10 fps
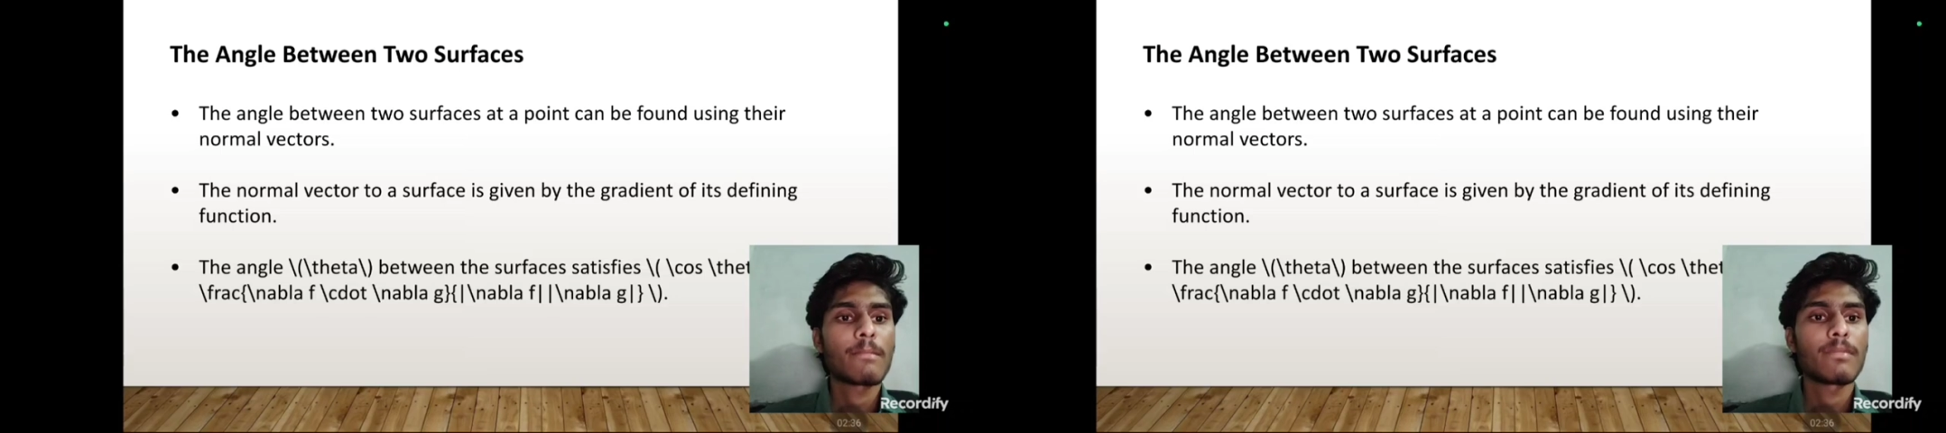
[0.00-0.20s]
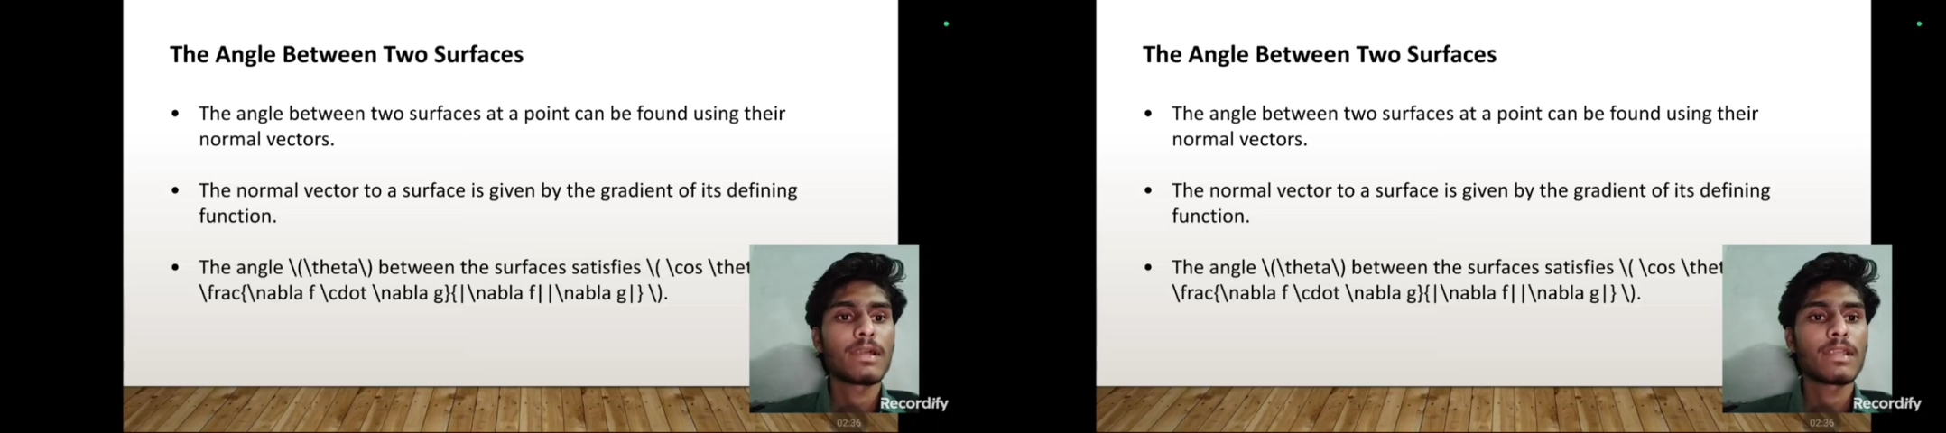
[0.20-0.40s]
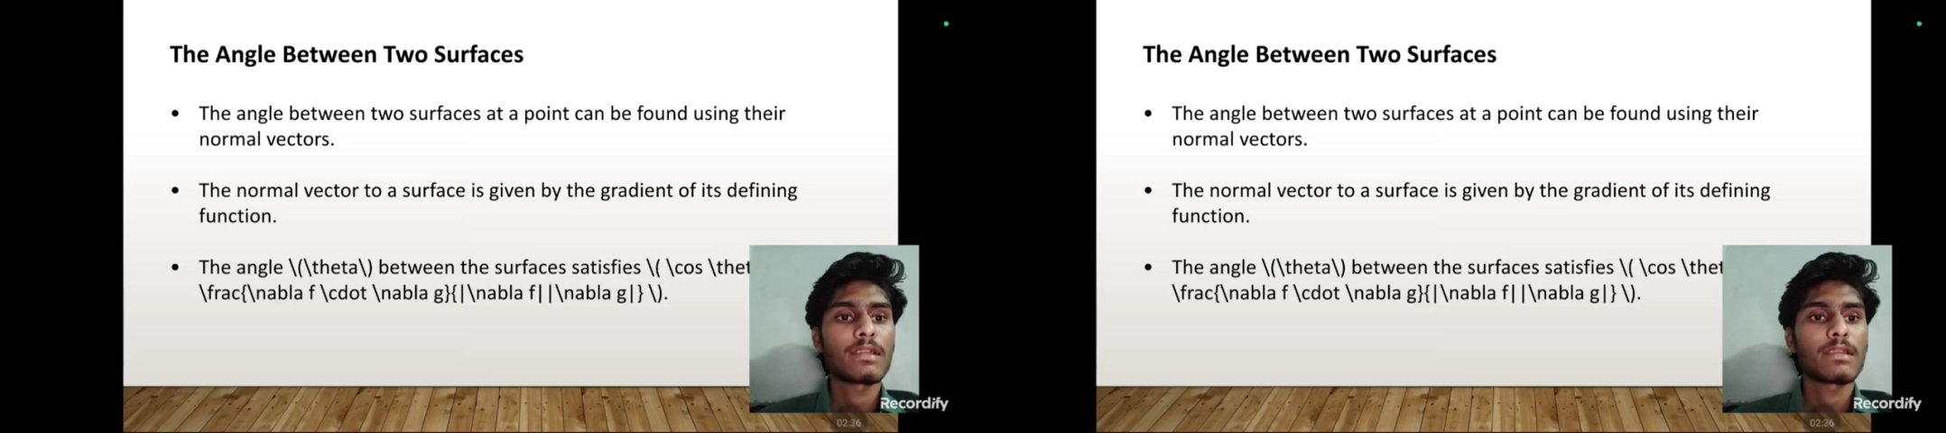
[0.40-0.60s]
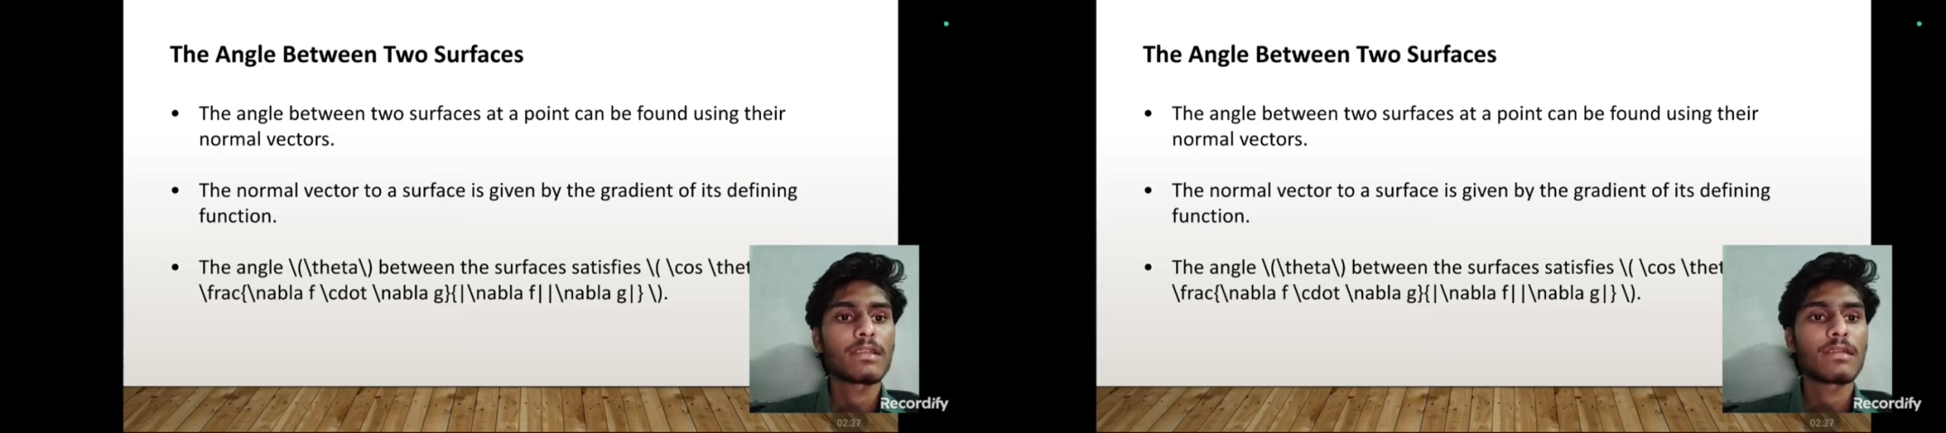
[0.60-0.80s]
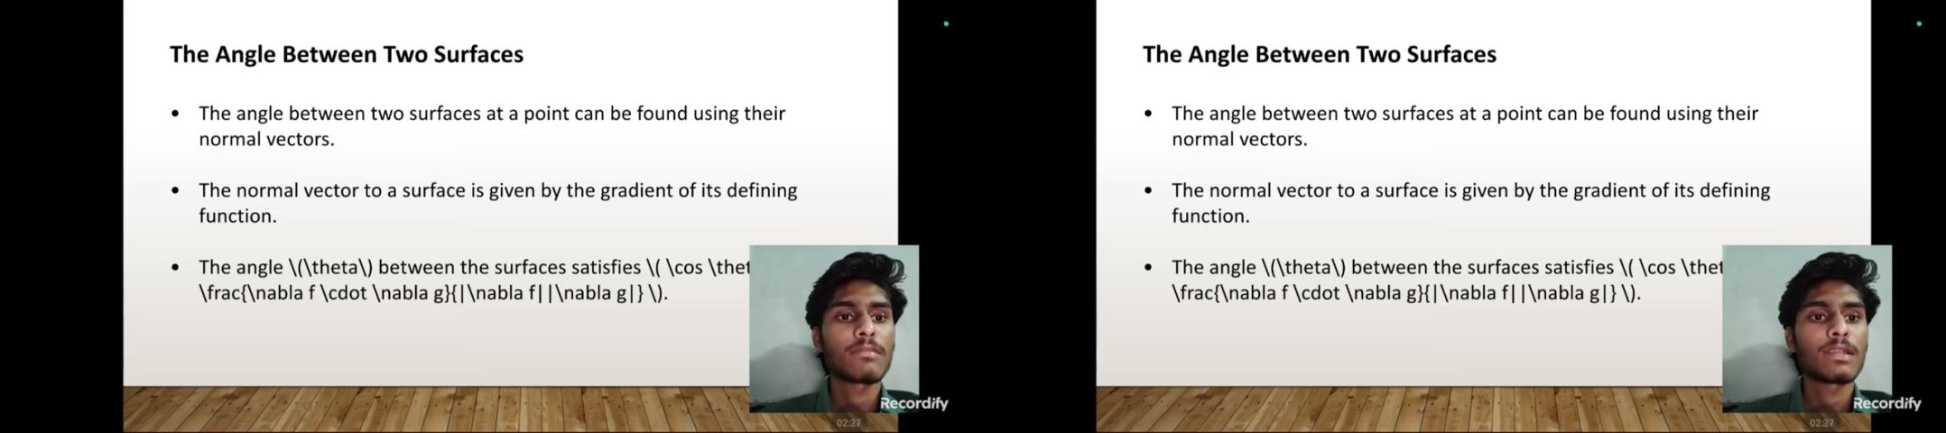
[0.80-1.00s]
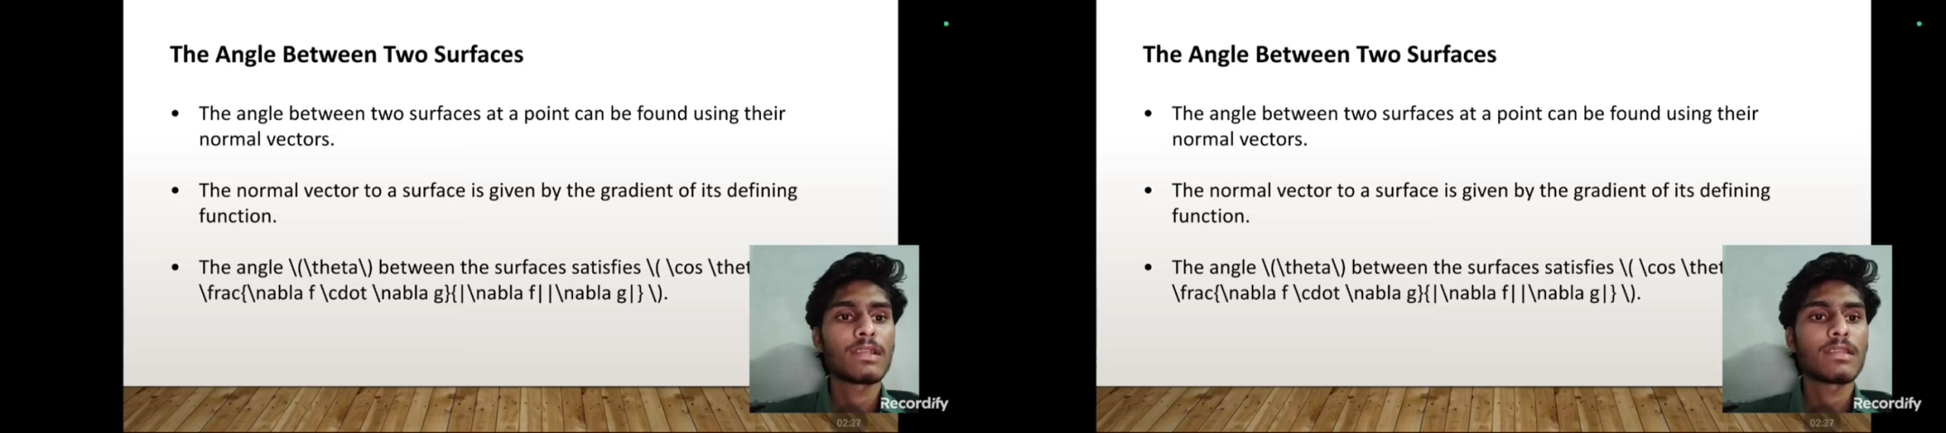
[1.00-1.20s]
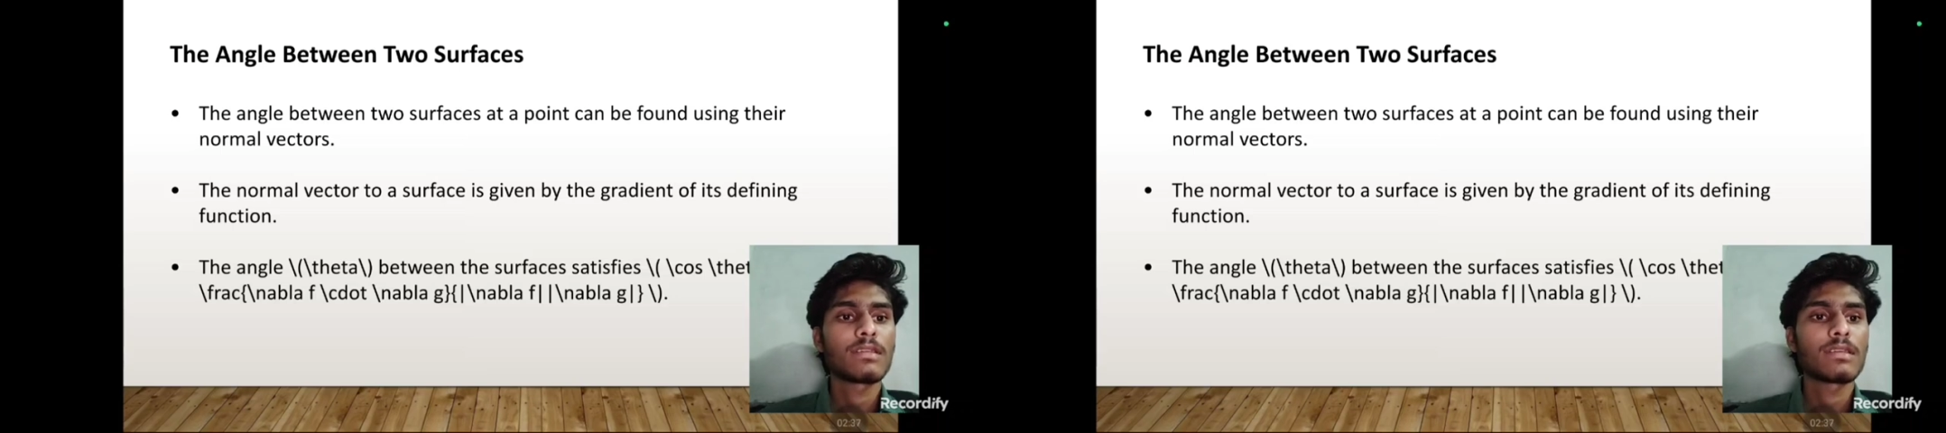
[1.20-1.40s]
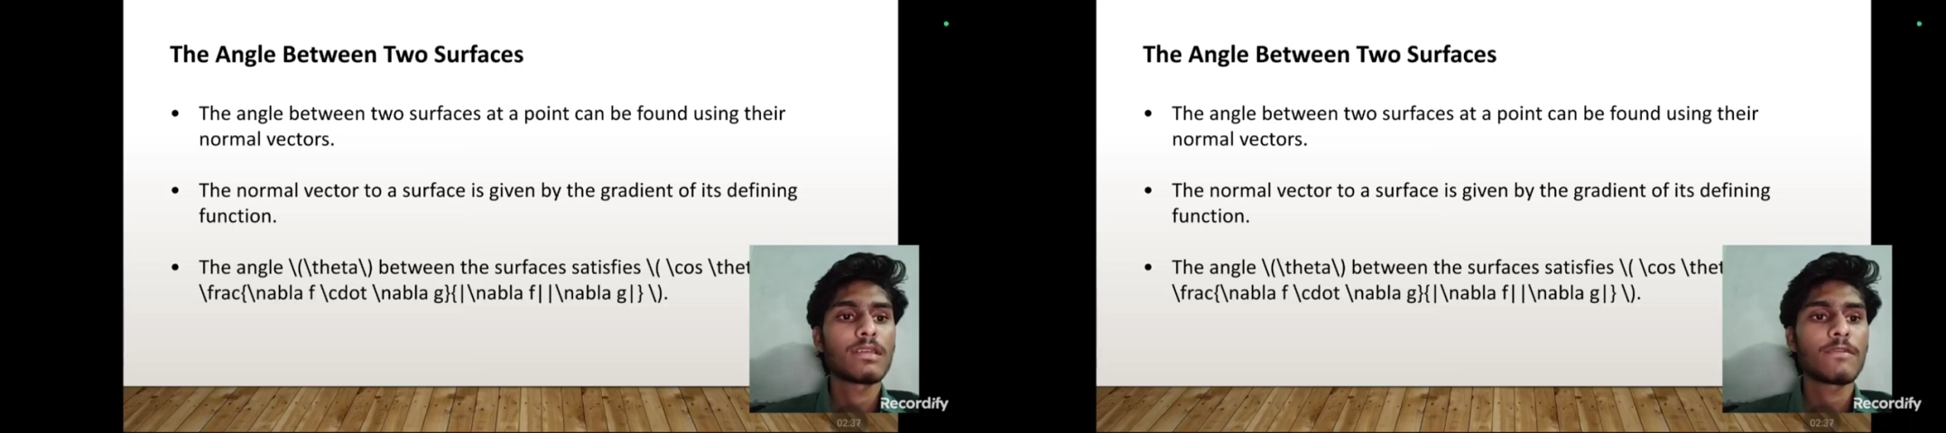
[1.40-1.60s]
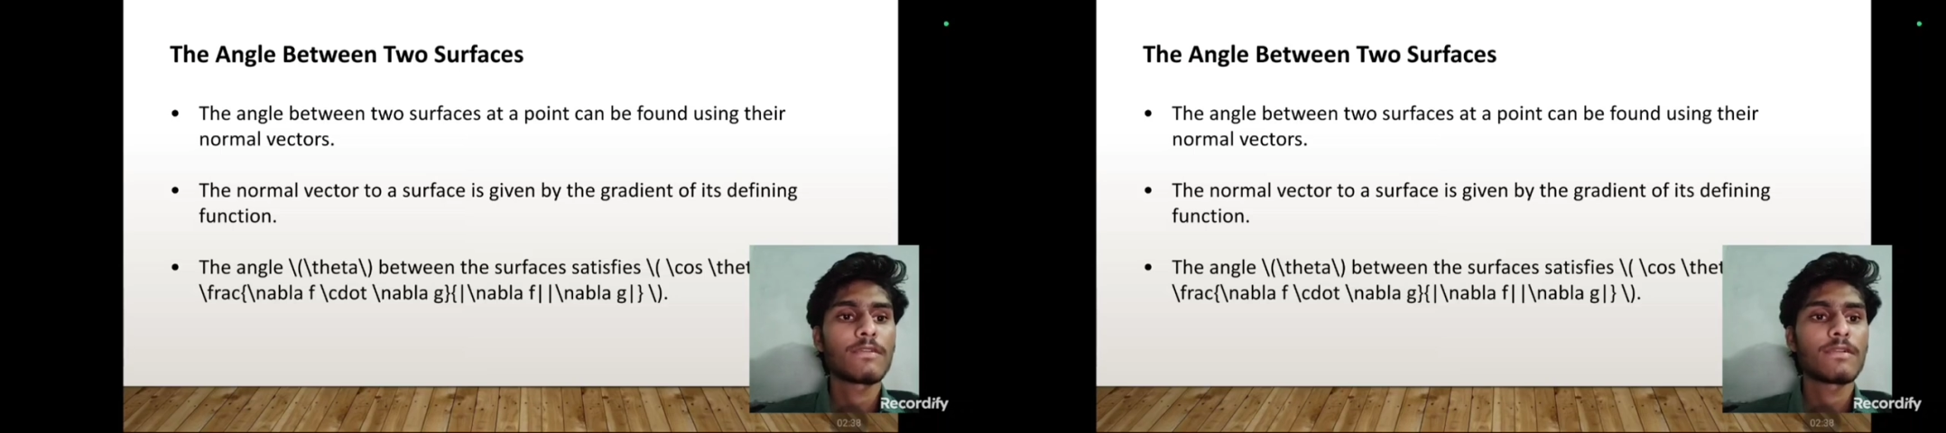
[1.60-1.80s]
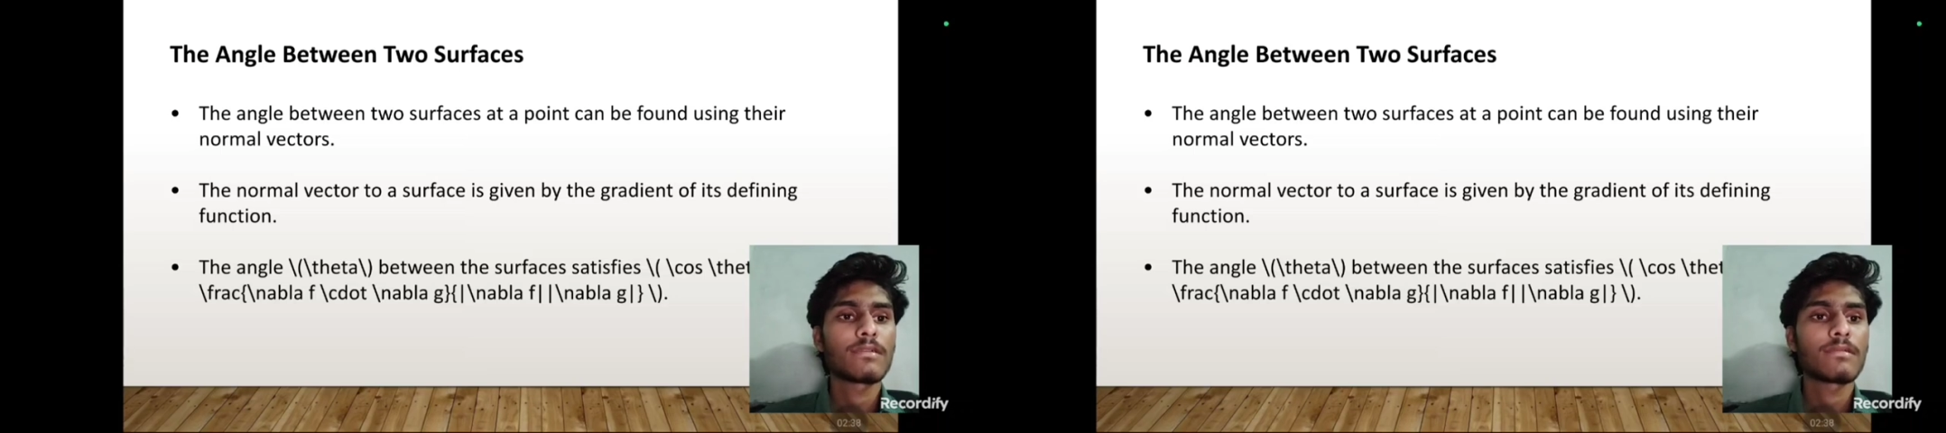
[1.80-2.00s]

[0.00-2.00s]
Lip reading: by nabl f